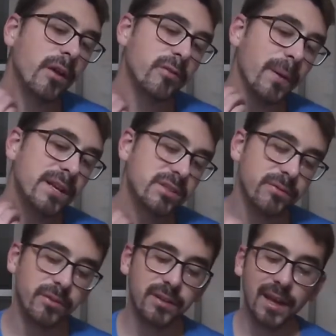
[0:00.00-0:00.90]
especially
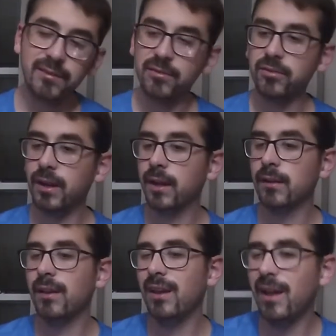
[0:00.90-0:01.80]
for Texas
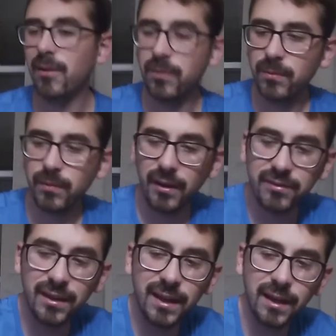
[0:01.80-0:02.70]
rigging. You know, a
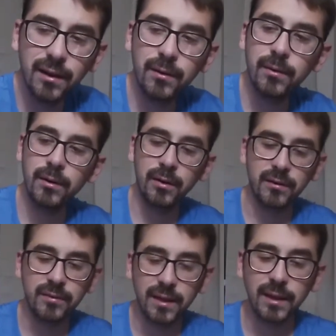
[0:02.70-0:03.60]
Cinco, or
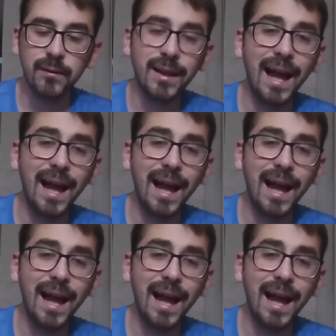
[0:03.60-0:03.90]
not Cinco,